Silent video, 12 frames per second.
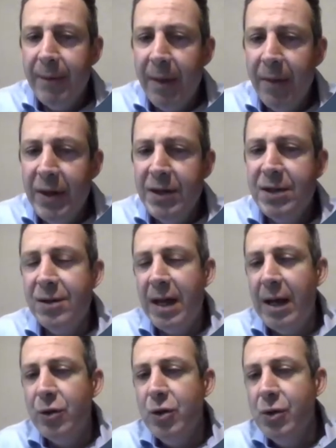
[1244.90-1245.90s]
this is
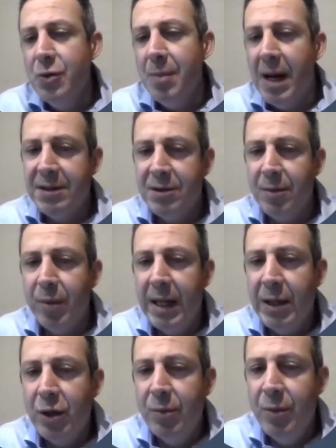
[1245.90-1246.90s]
our new master
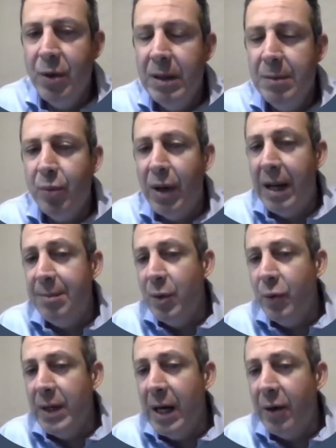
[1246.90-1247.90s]
plan community,
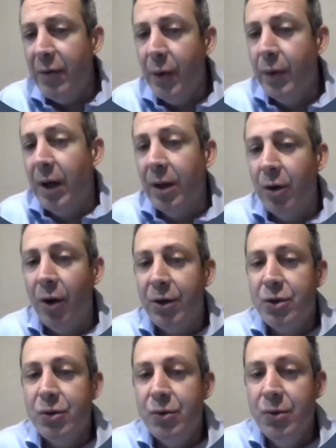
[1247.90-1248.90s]
Bradmill, Yarraville, that I'd like
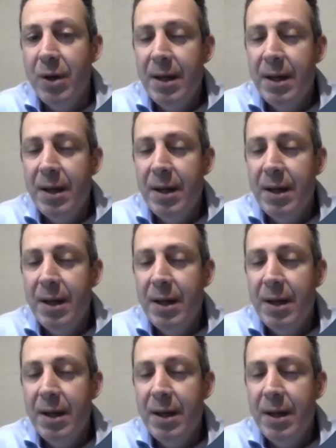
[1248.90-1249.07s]
to